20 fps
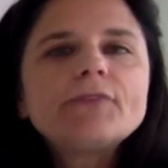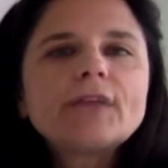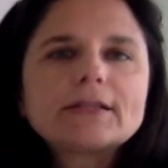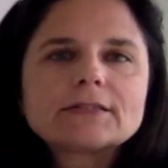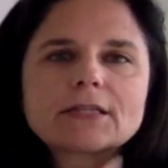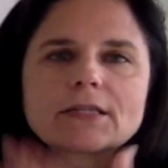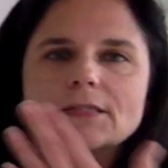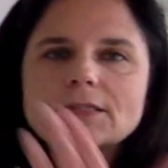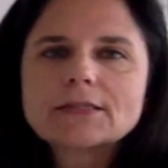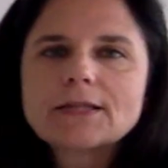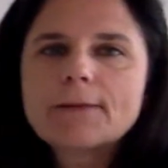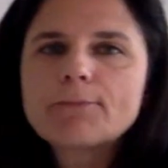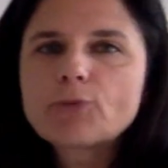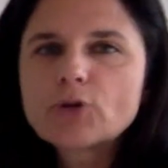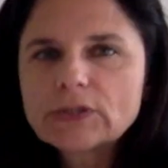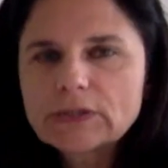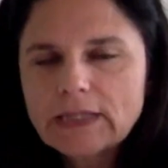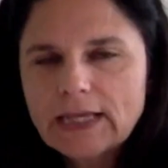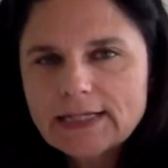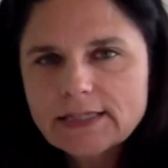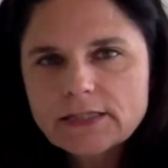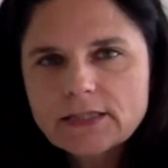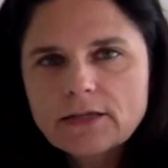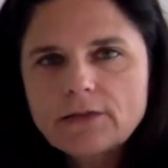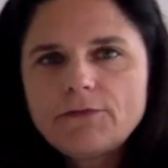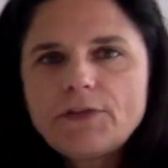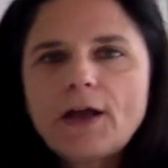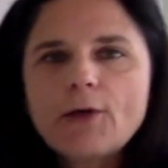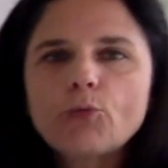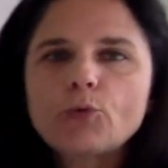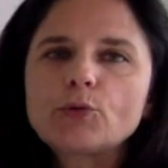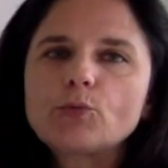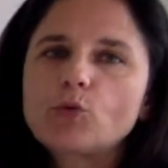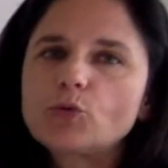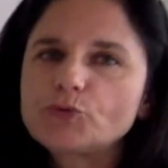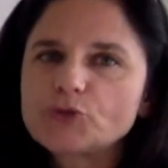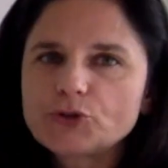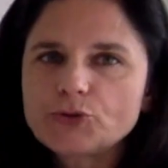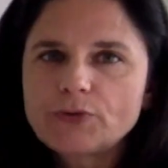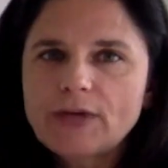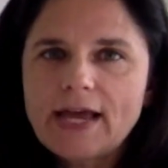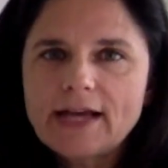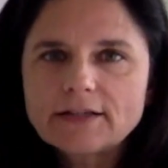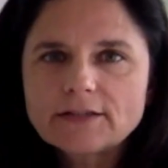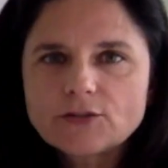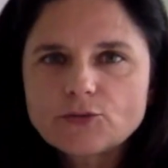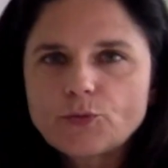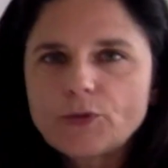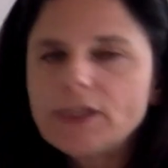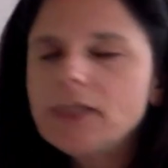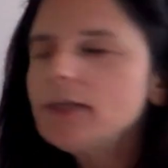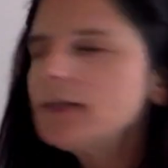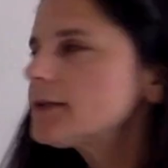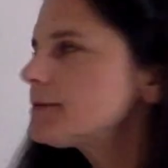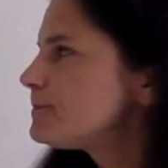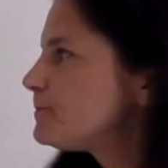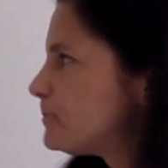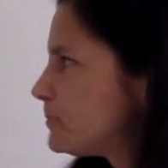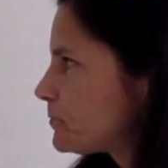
That's a separate lesson that we will do next week.